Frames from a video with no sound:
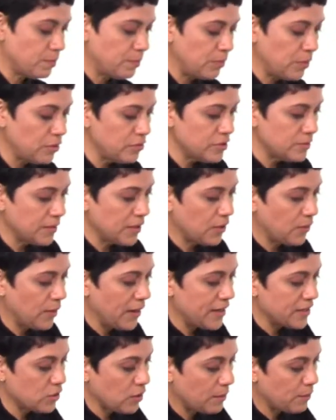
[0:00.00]
blows me
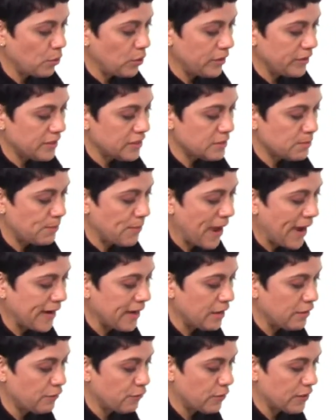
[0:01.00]
away. So I'm pulling this back
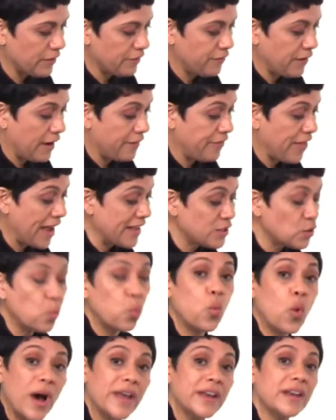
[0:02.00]
at a 45. That's
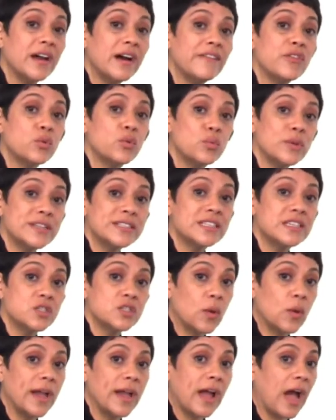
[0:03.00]
one of the
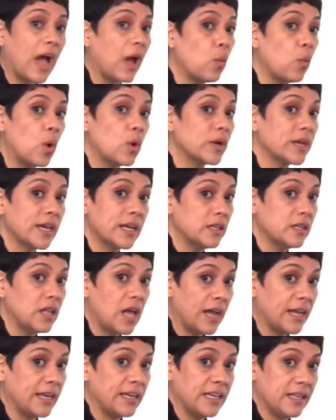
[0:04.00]
reasons why I won't get a
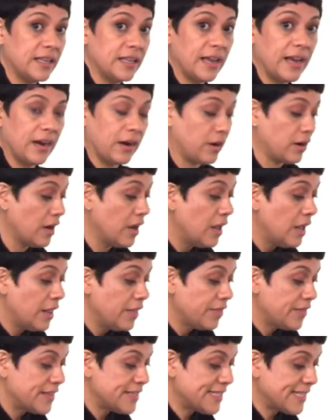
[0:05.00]
line in the hair.
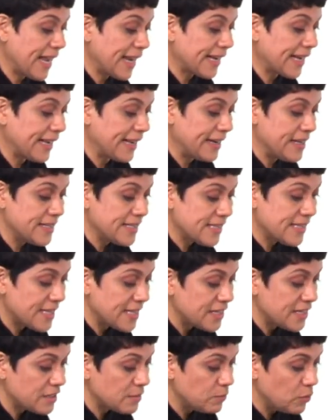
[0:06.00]
The second is
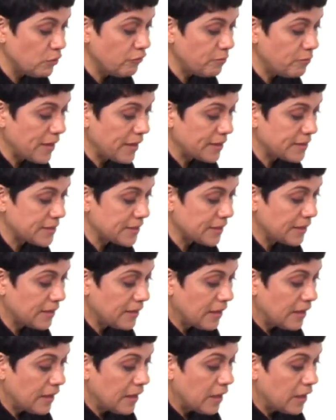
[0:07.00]
this movement.
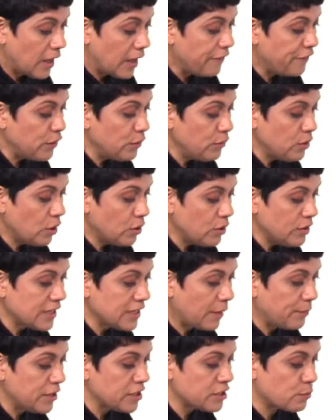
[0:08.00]
If you notice
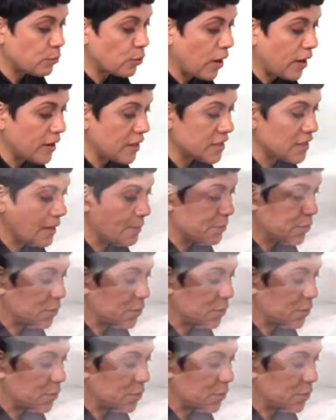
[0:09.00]
how much product I'm